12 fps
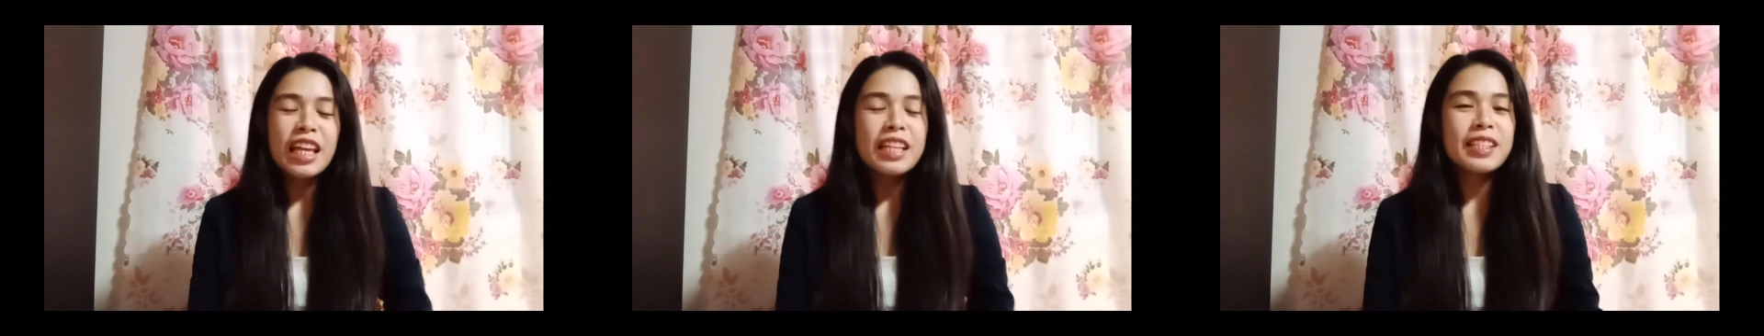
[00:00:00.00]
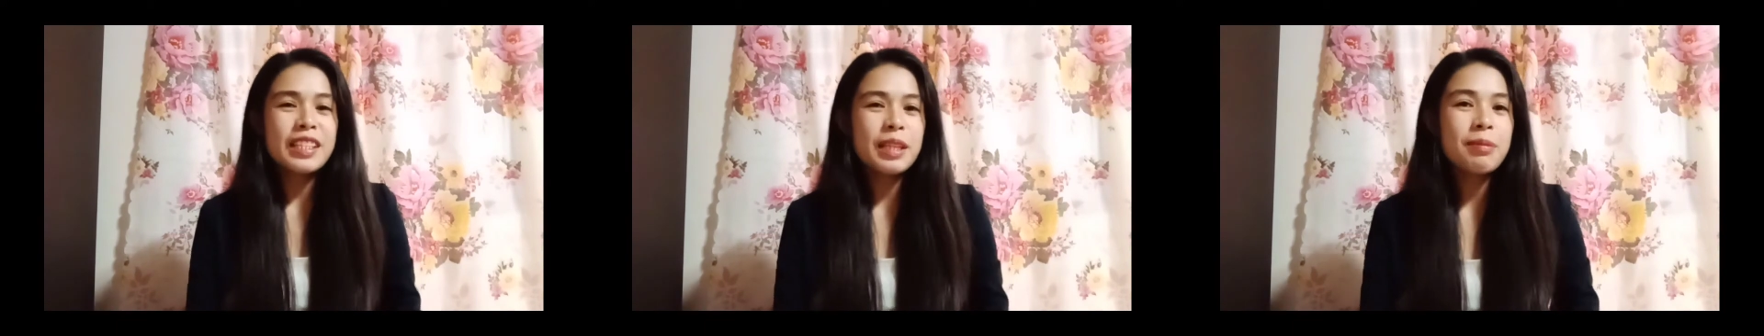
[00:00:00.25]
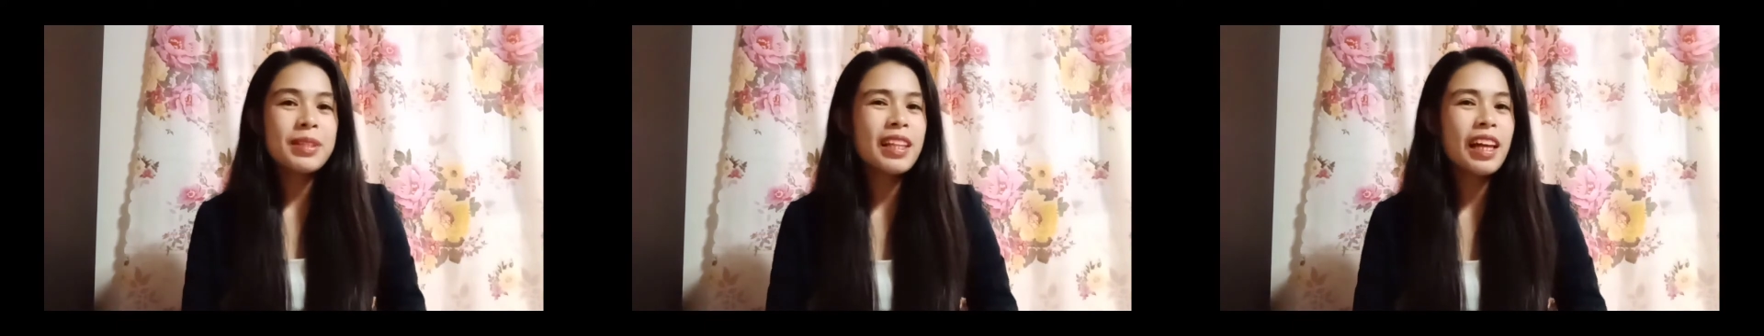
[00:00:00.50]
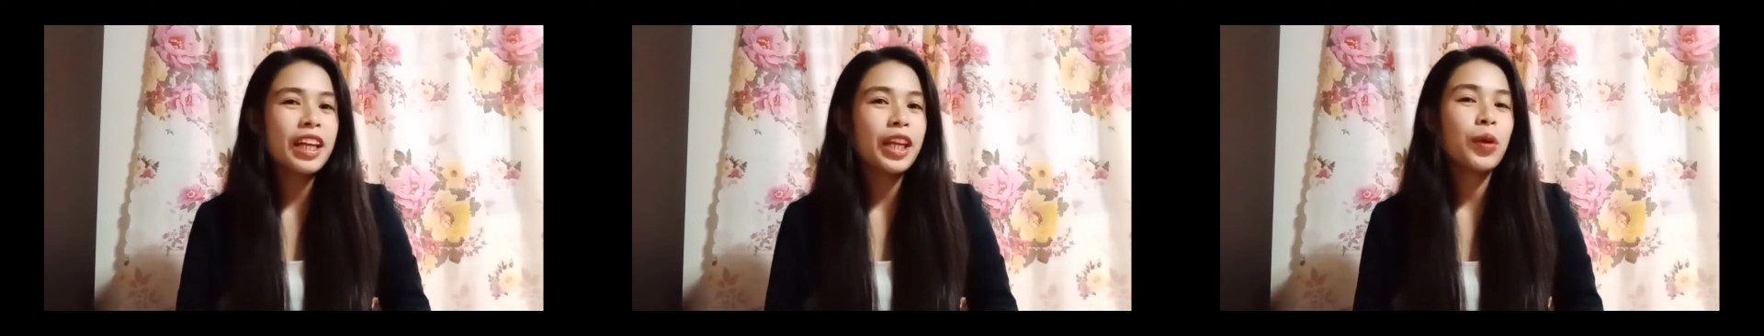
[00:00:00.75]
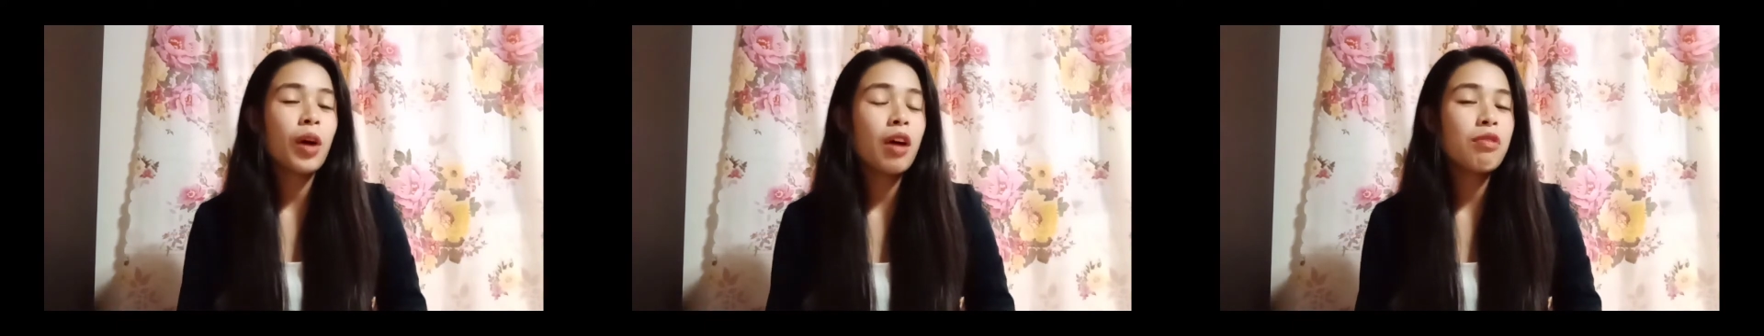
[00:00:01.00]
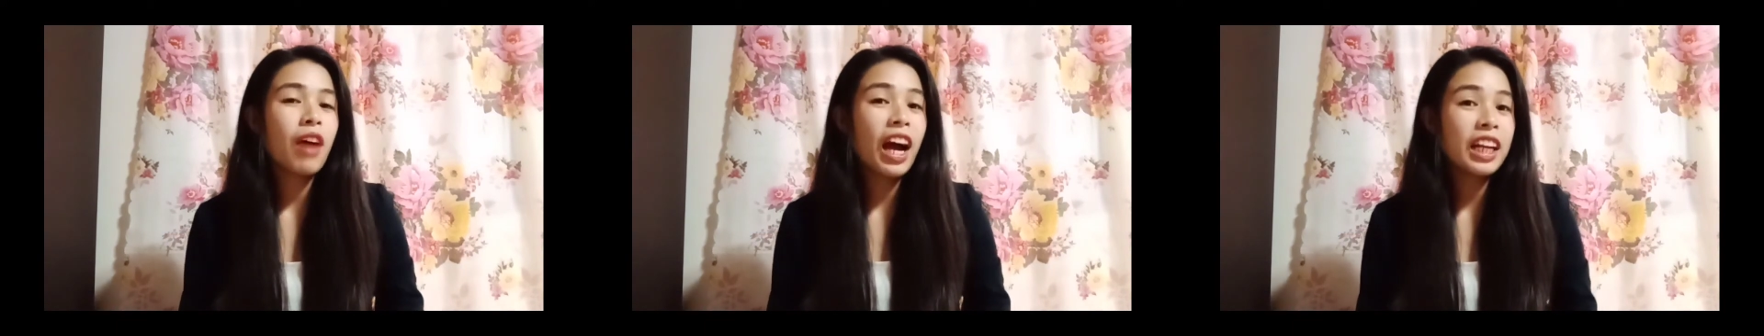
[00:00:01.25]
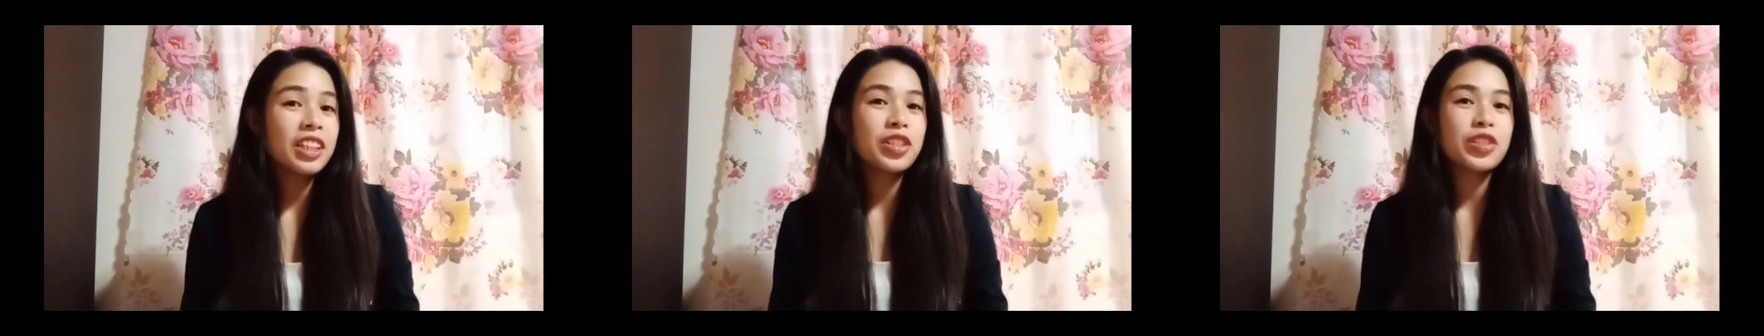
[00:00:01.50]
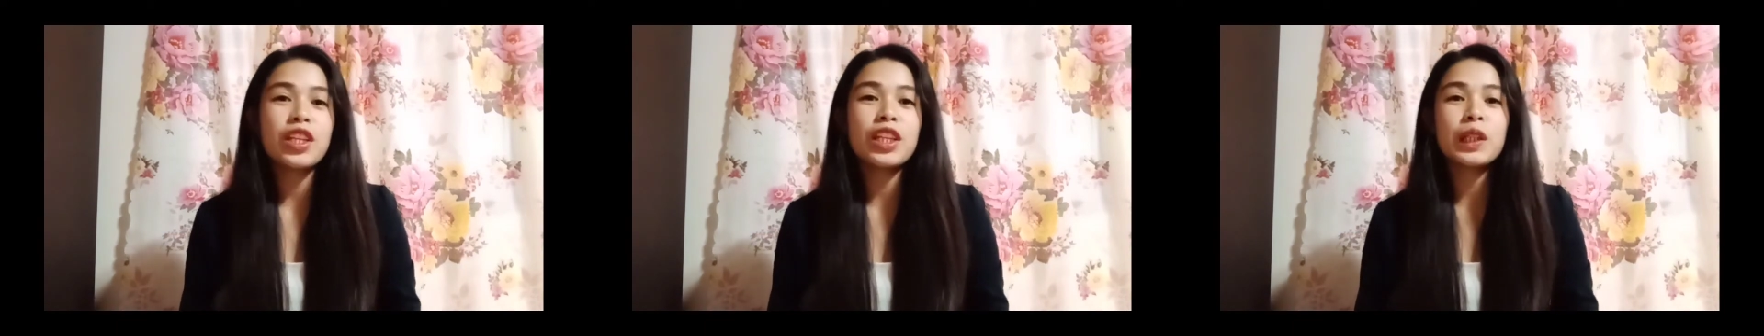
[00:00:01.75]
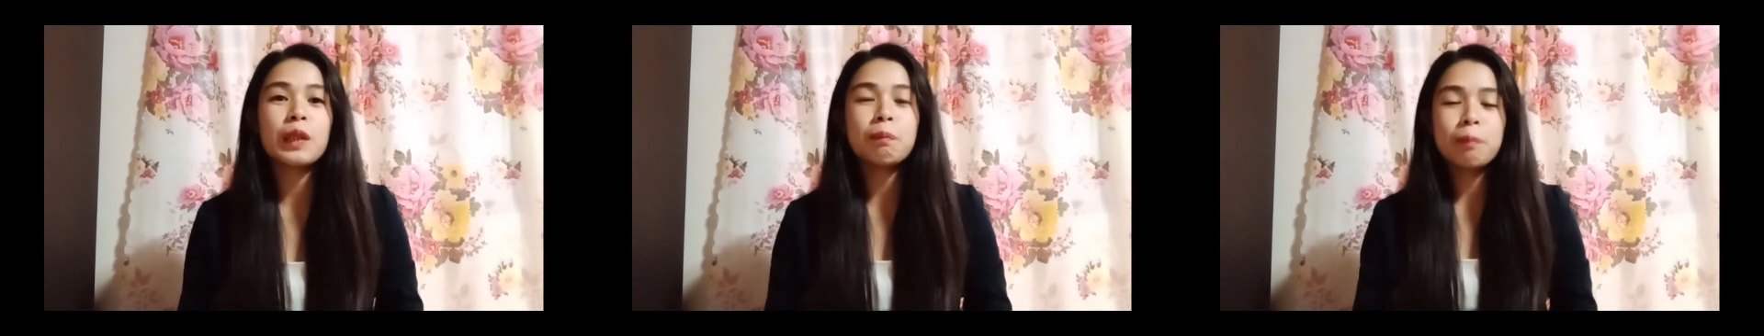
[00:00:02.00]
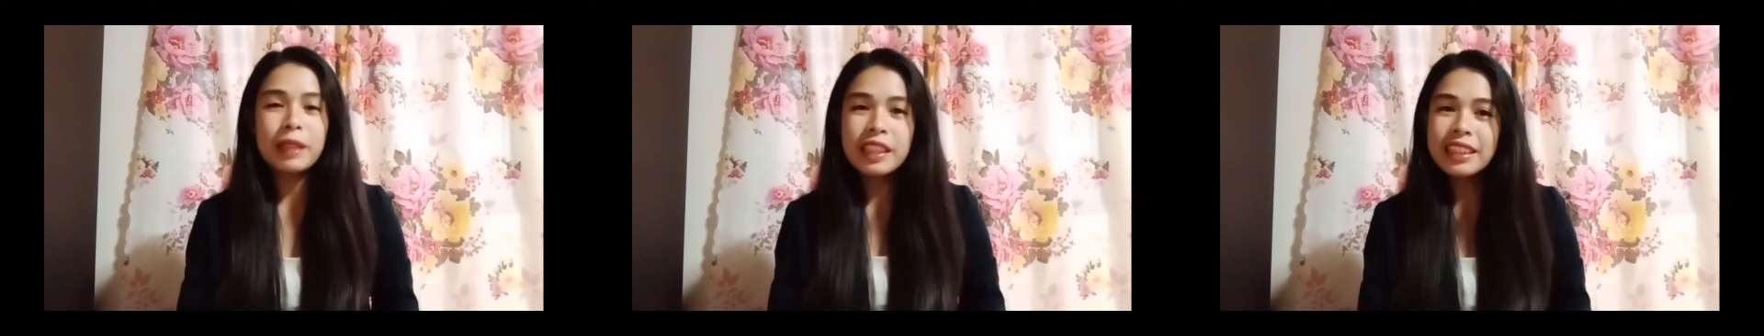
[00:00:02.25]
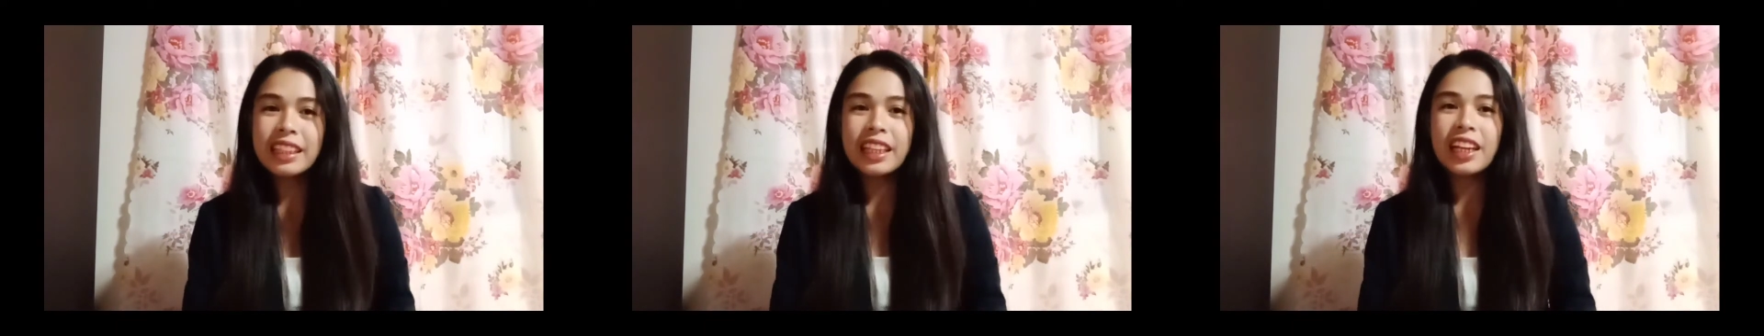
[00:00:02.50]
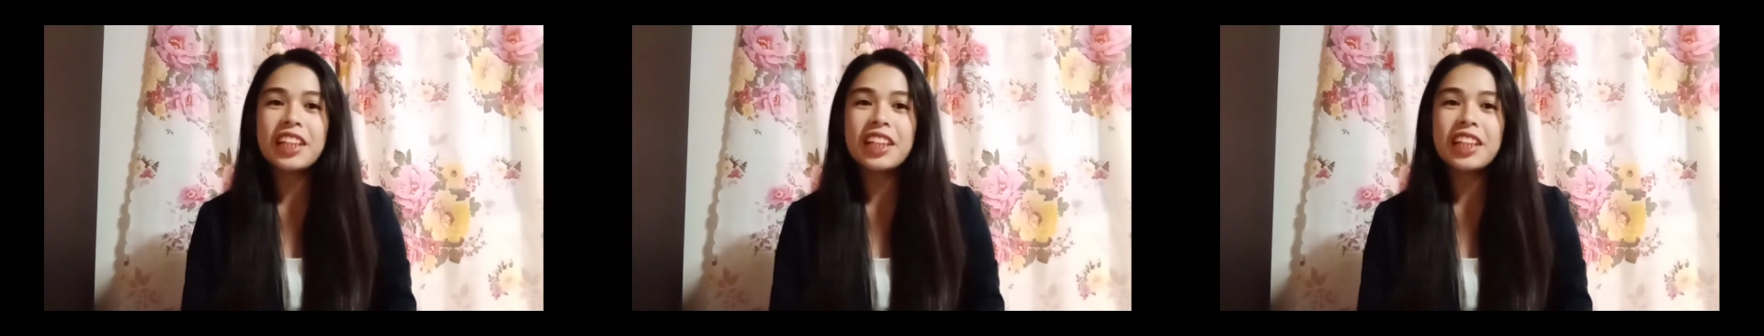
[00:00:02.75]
Seems like you have understood completely